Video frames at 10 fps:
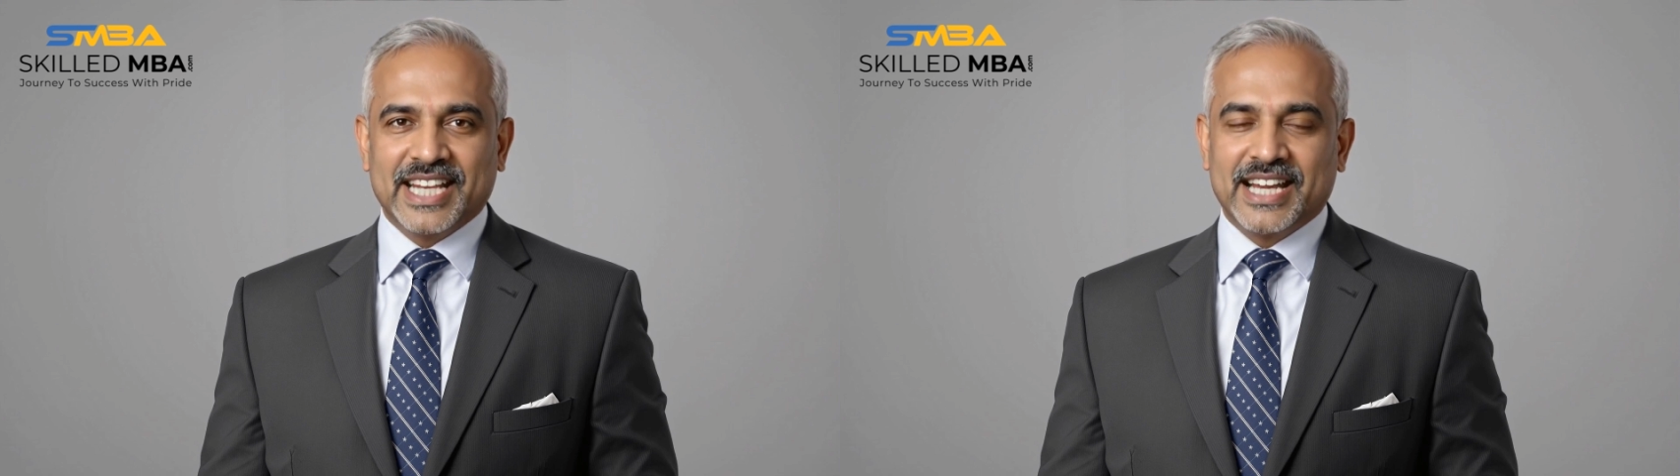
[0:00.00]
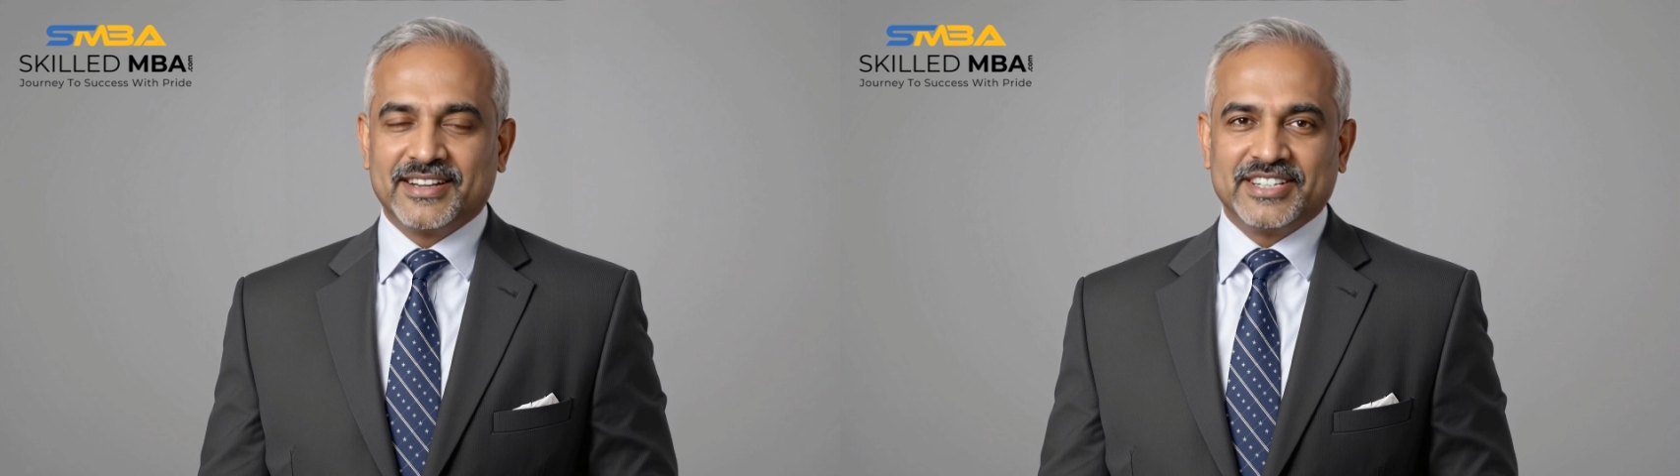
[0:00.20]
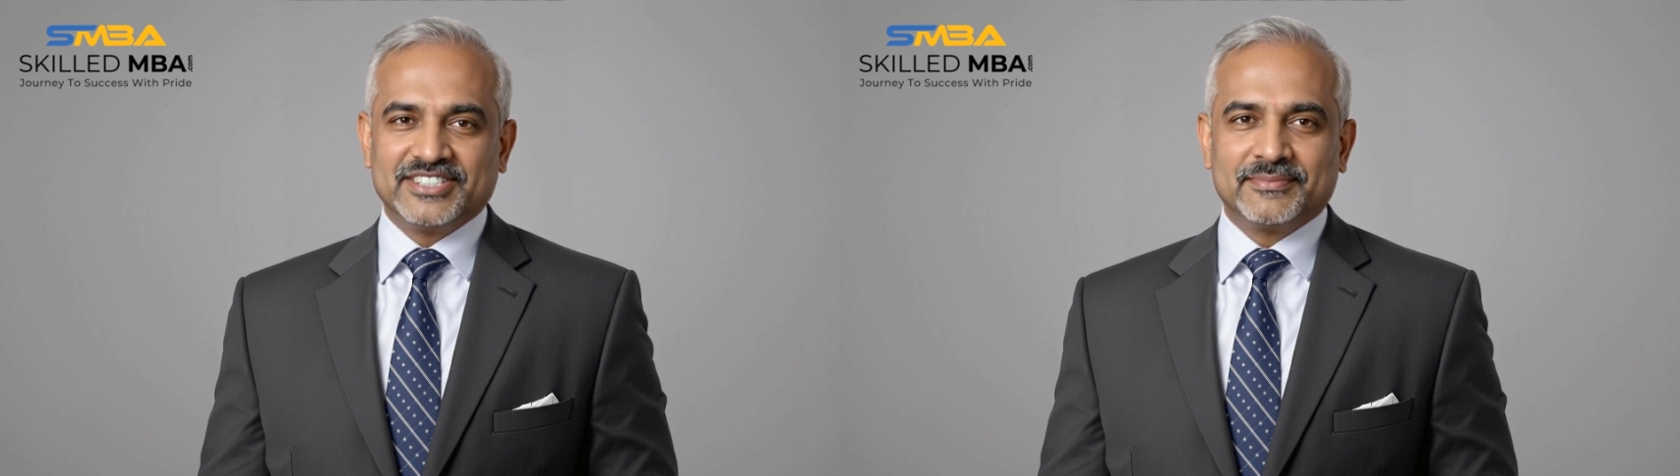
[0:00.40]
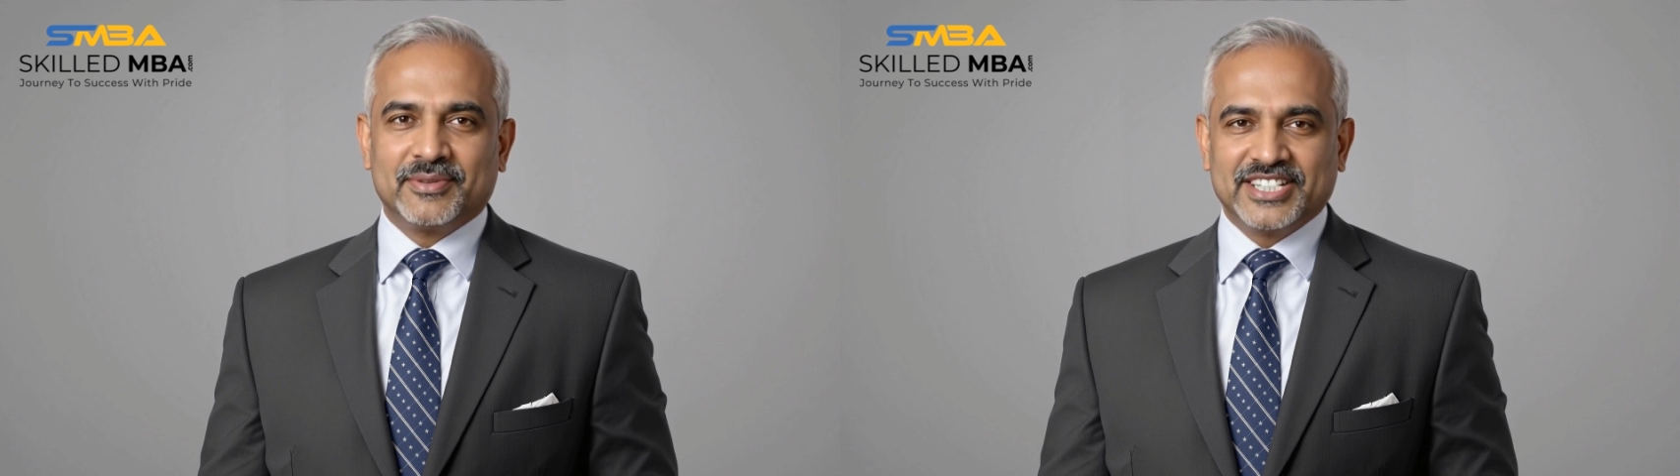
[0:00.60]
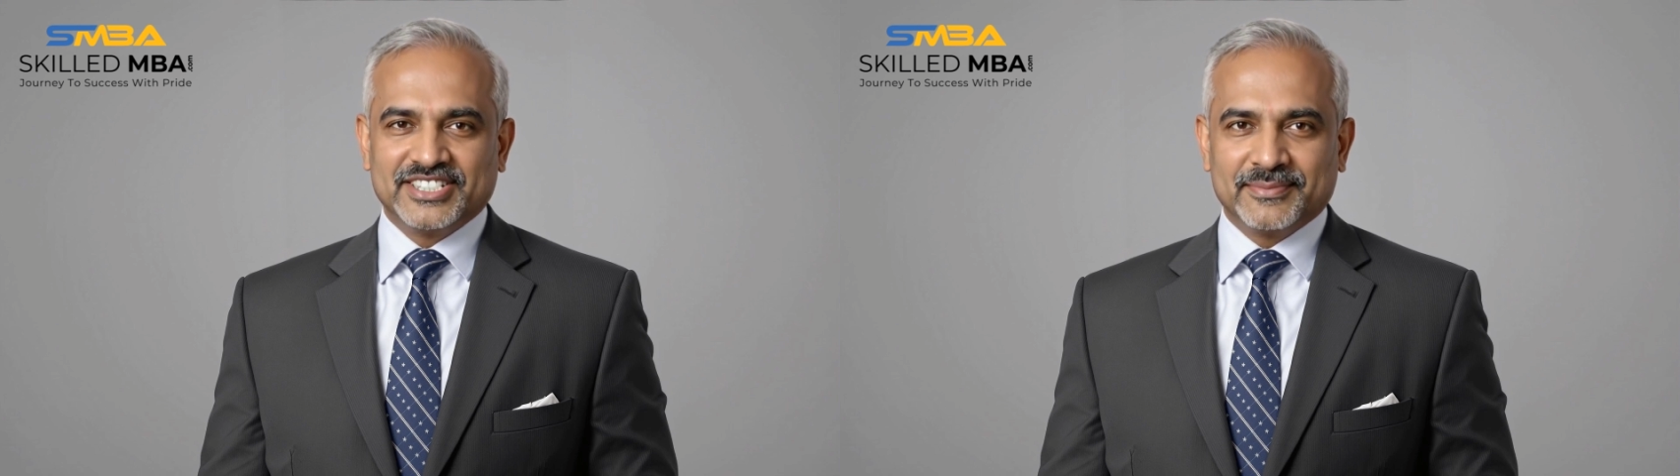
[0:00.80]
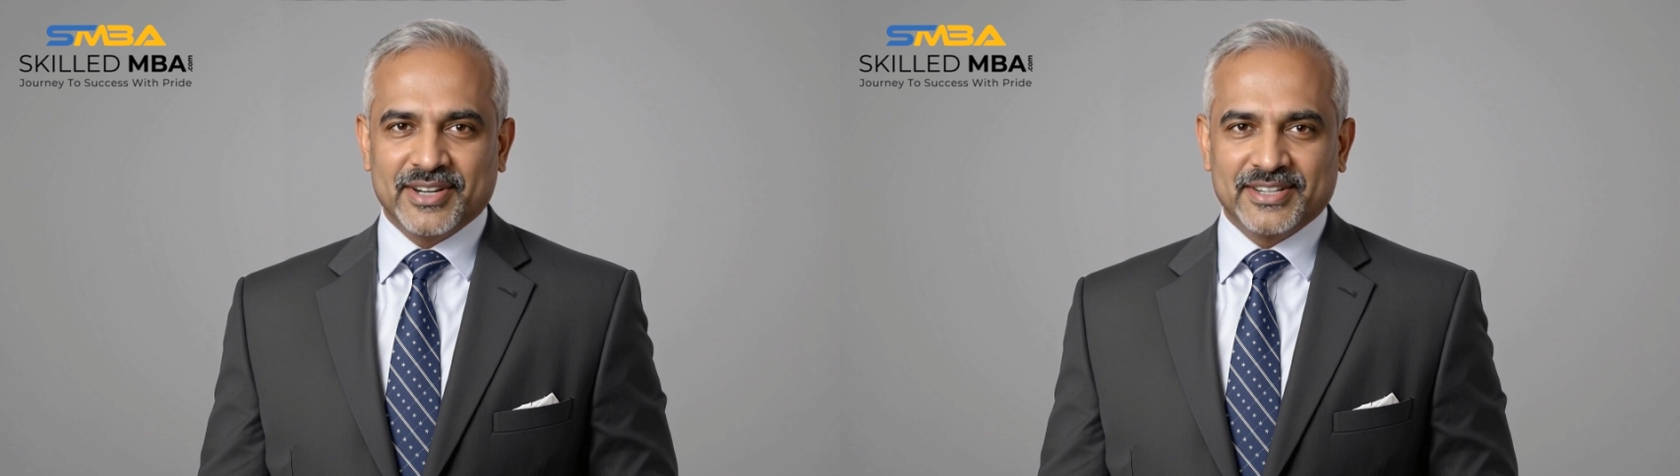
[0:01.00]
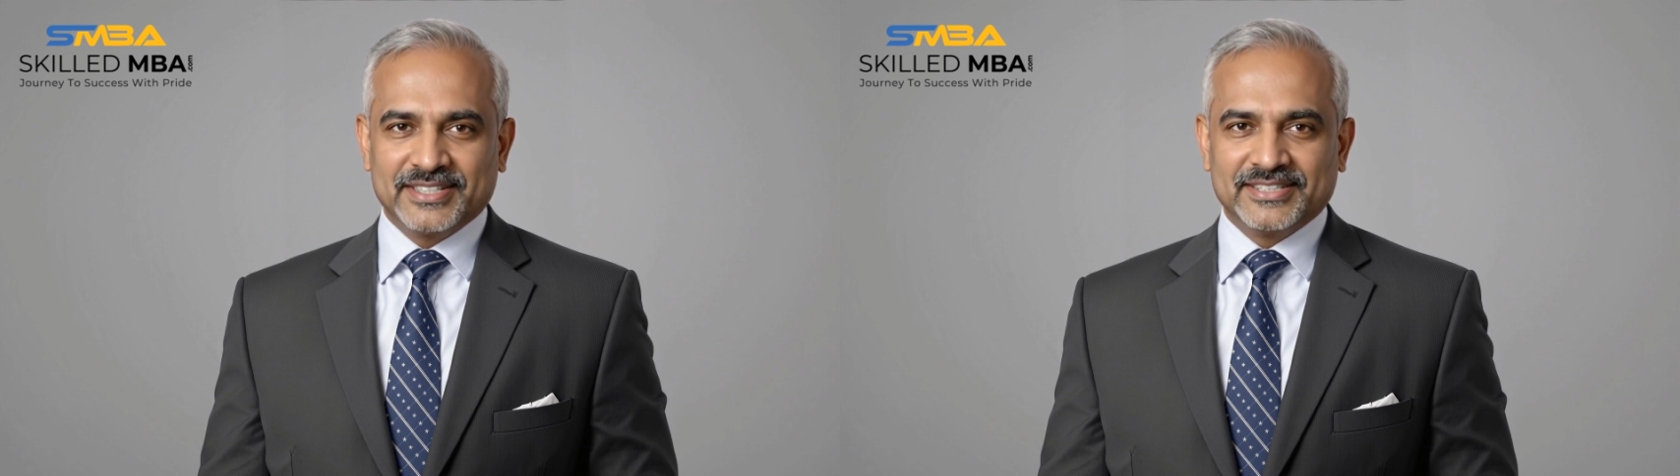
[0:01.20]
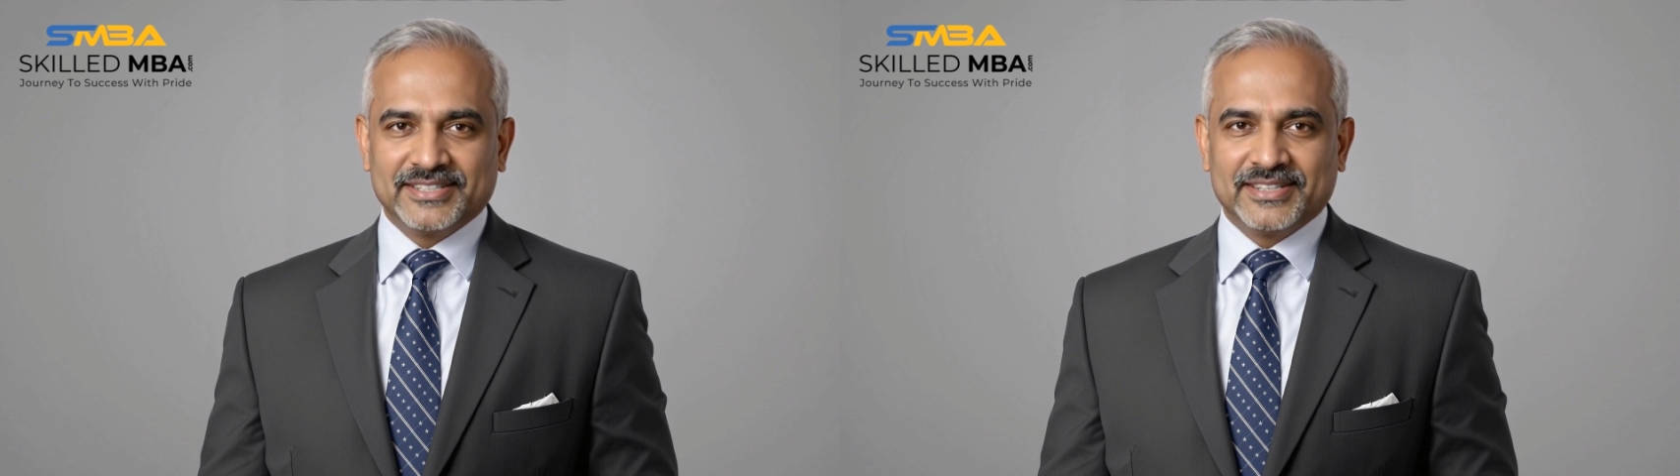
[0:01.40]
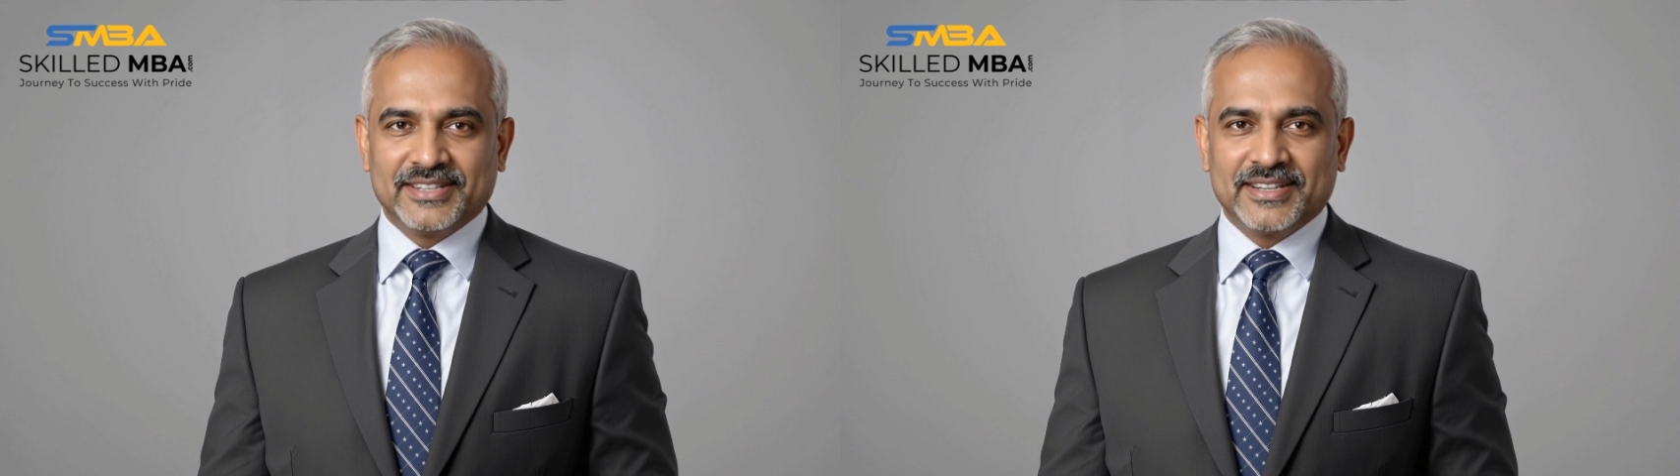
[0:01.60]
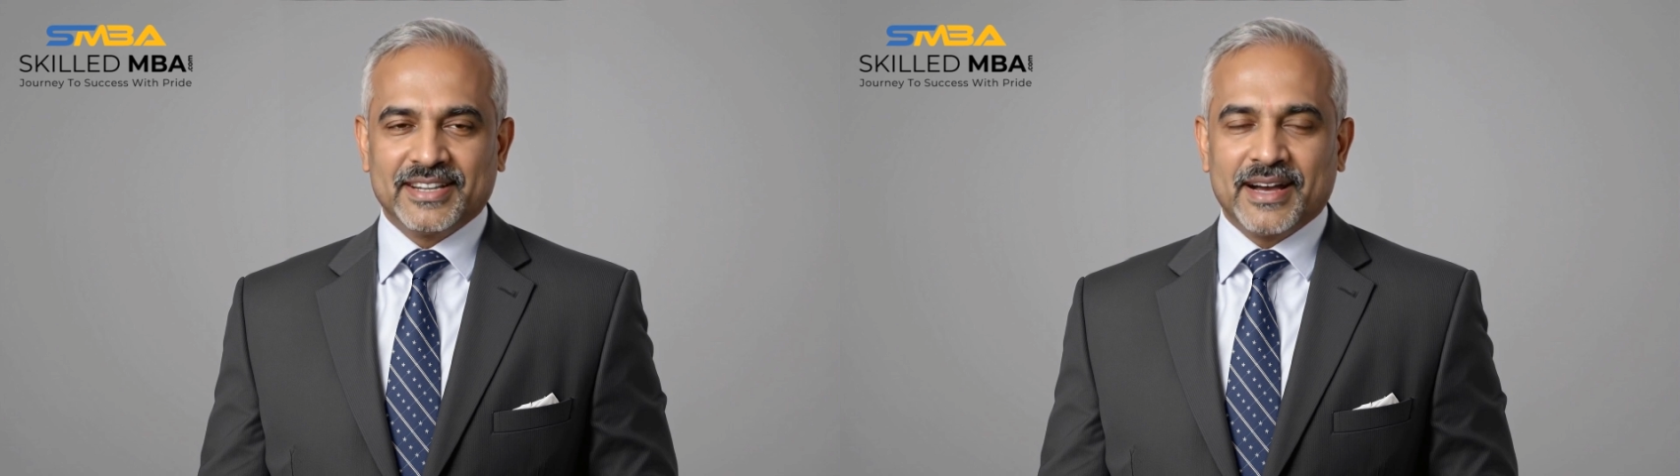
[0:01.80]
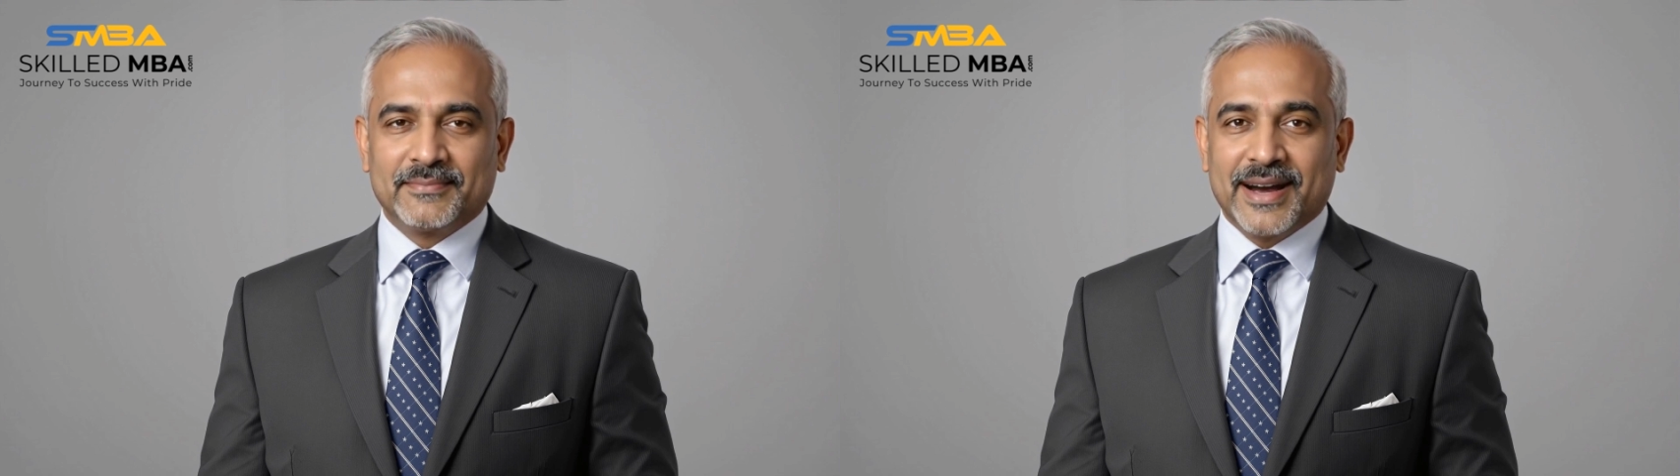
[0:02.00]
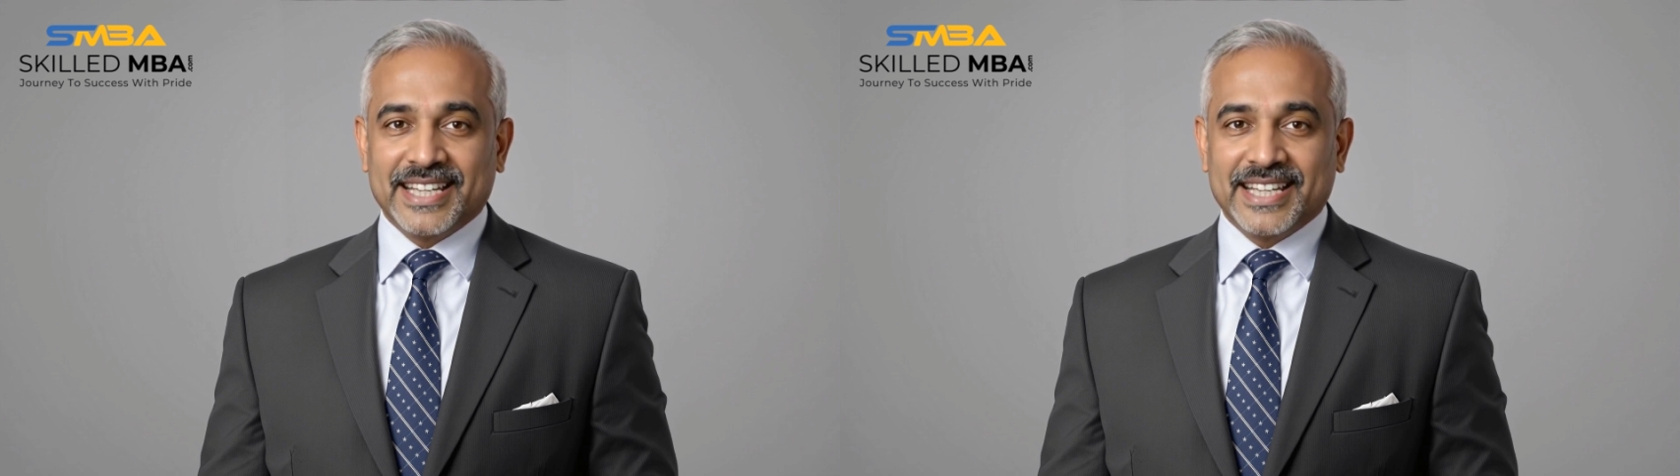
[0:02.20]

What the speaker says: and customer experience. By